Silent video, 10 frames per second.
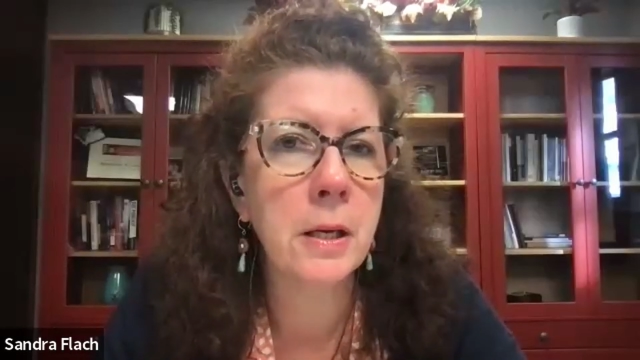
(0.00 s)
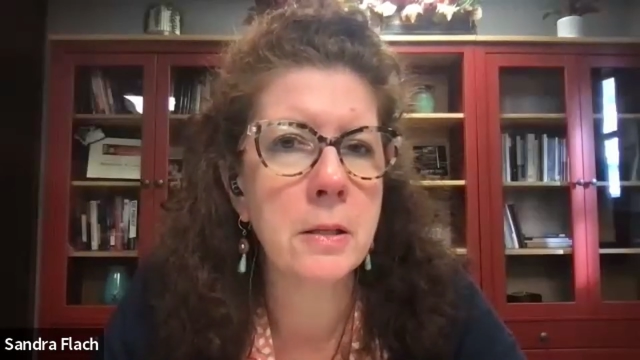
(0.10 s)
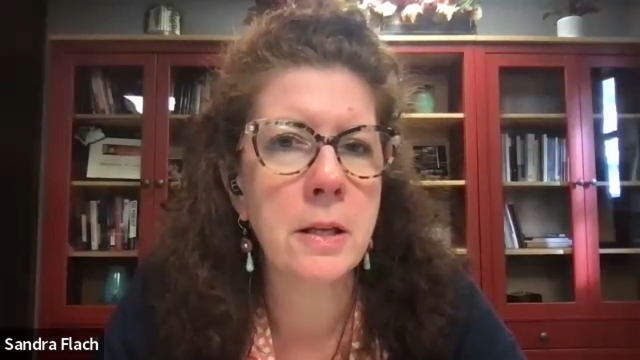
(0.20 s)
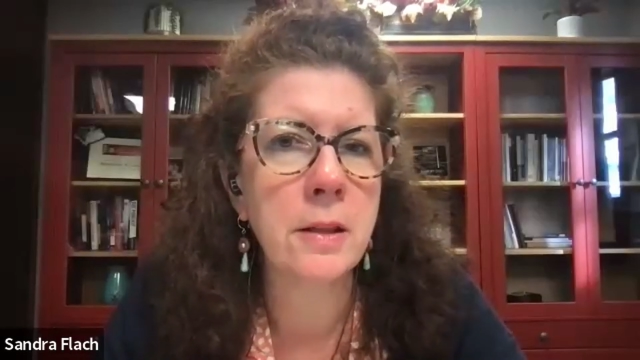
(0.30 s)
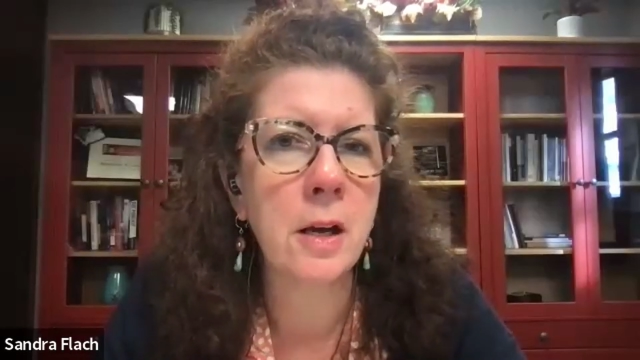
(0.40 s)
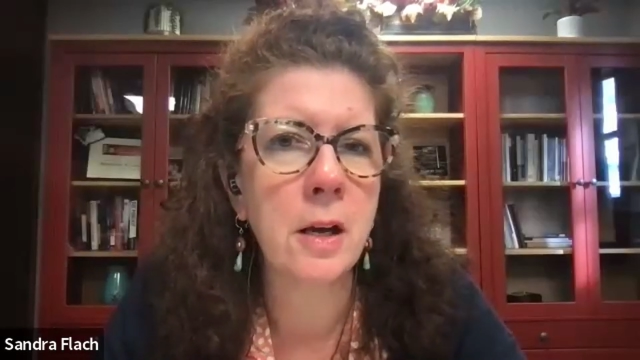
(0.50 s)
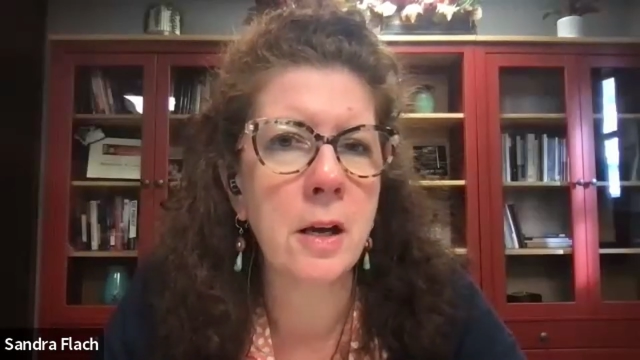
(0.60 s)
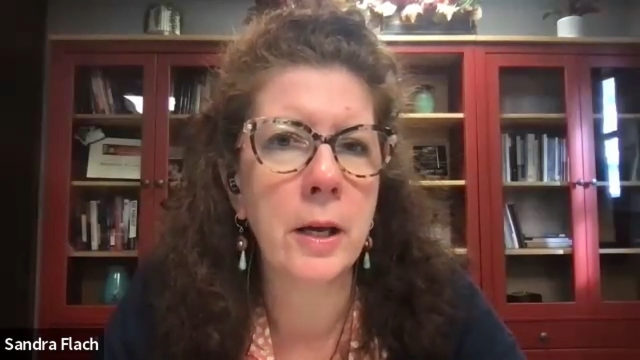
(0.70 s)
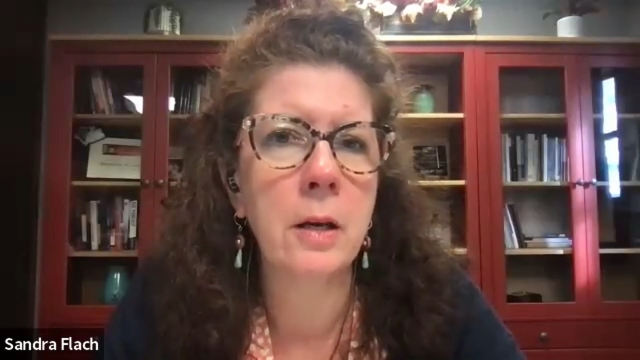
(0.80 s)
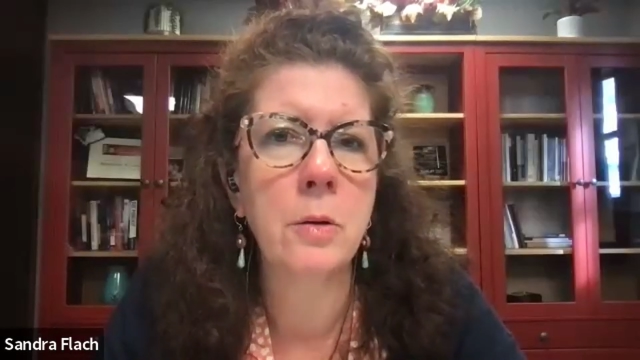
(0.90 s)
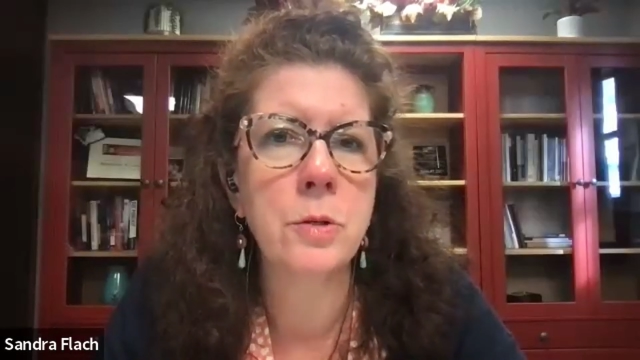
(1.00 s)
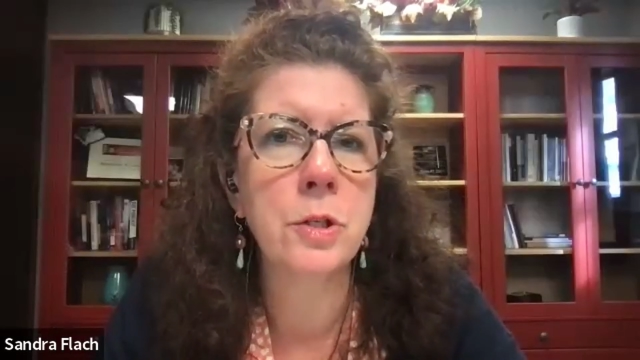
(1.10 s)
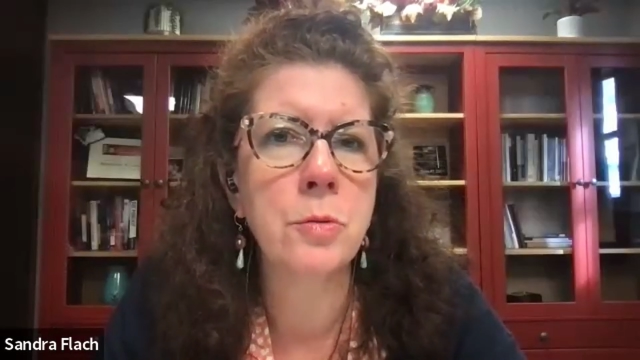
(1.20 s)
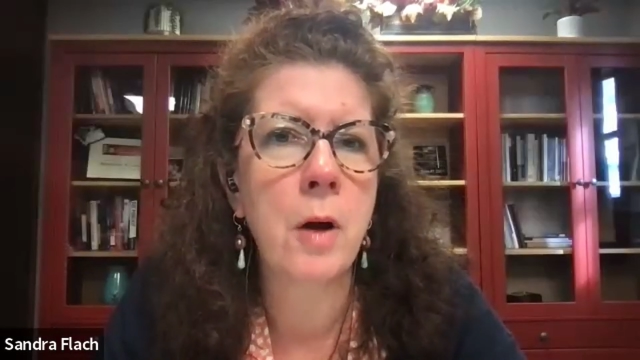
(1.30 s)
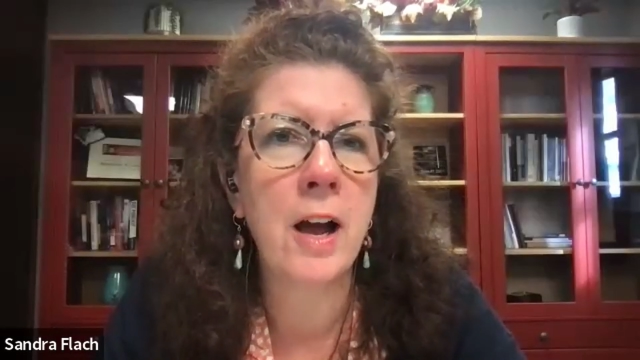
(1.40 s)
because I think our
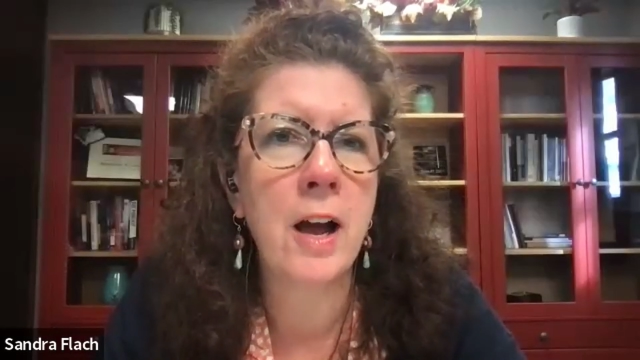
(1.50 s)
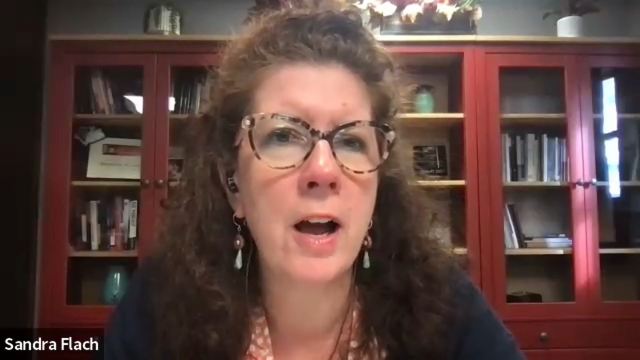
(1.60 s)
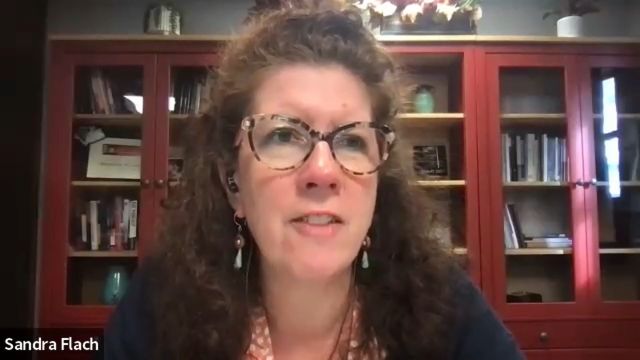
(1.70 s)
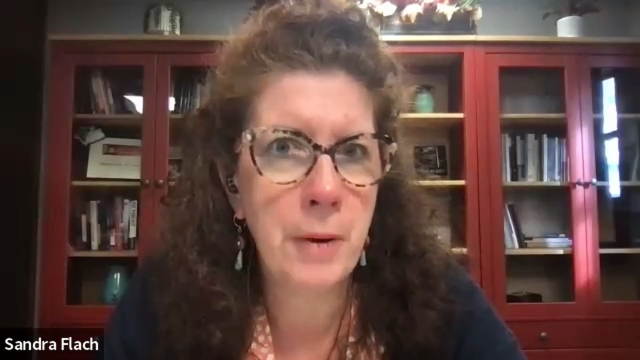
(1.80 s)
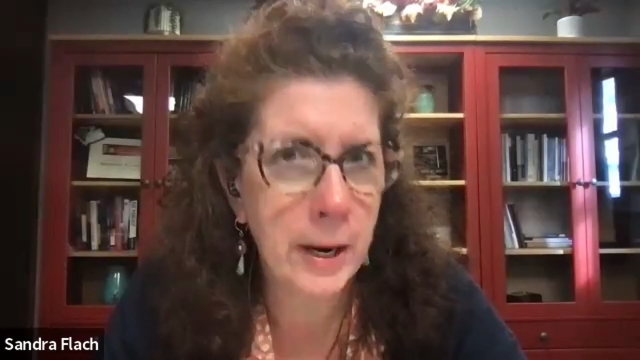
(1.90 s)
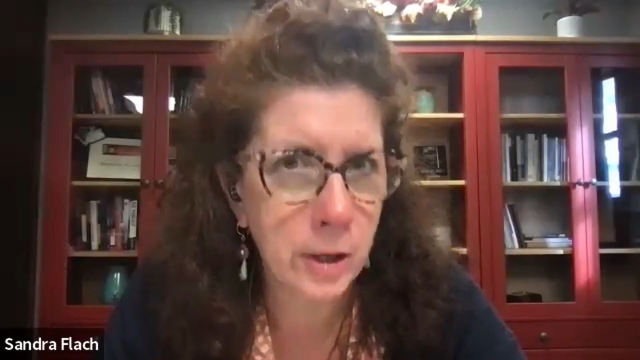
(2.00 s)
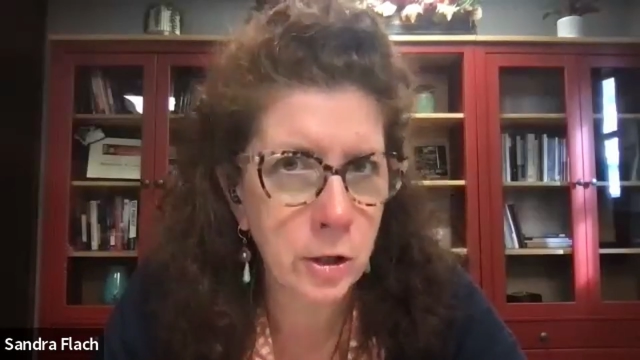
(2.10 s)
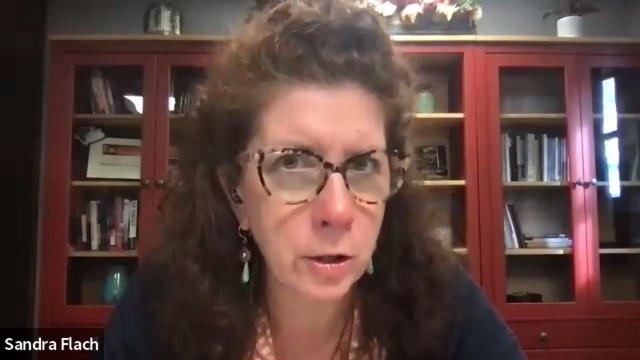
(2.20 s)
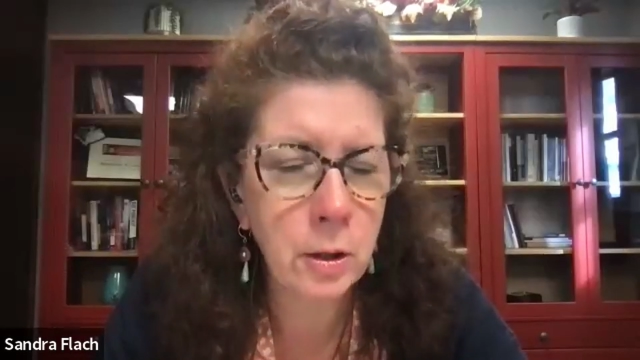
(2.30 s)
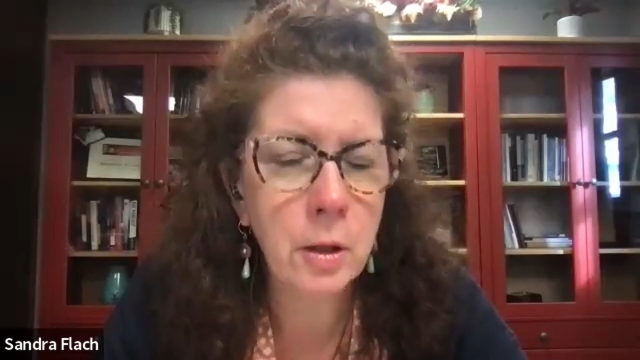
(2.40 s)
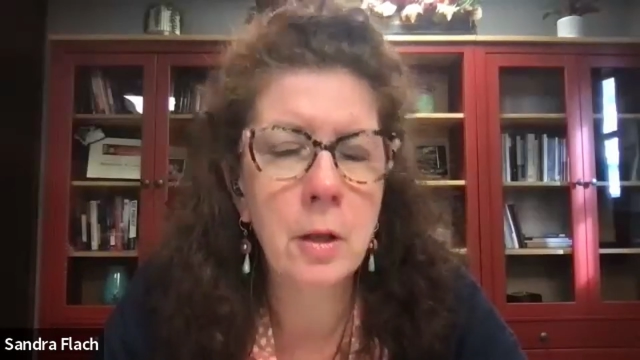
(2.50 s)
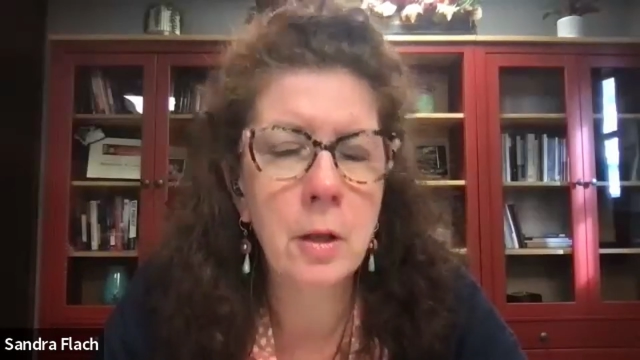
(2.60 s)
kiddos thrive better.